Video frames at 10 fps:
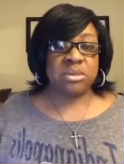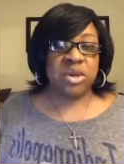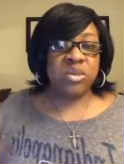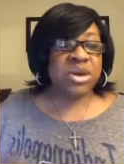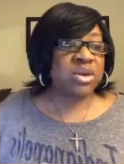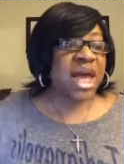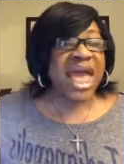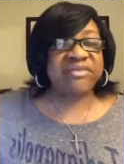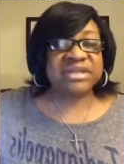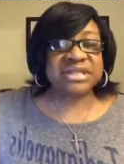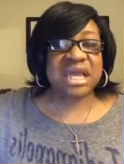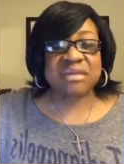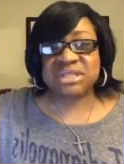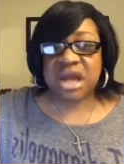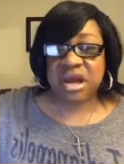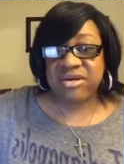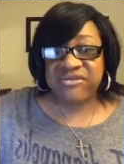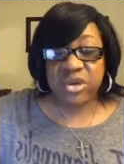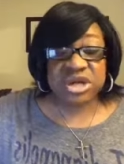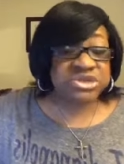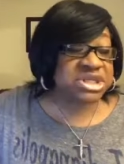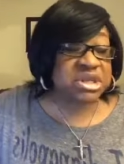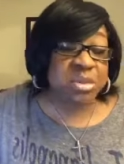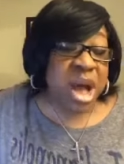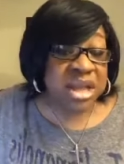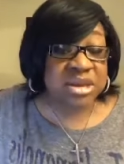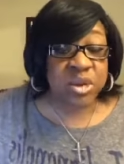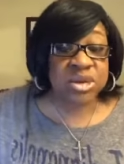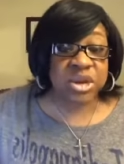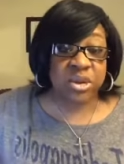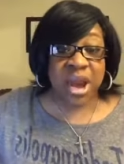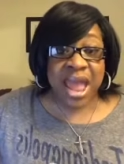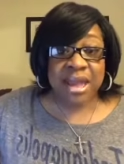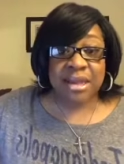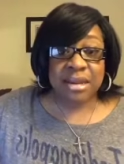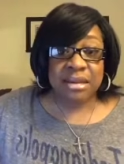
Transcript: What do I have to say? I'm sorry for you. You shouldn't have bought the crack.